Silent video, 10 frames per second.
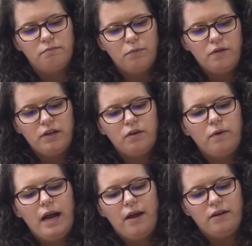moving
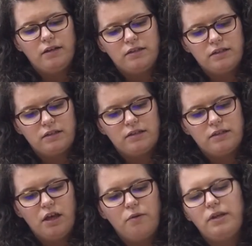around and it's going to
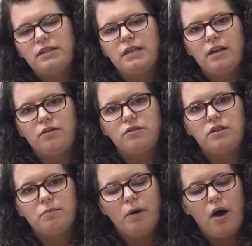slowly settle to
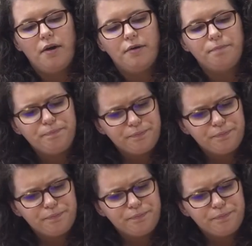the bottom.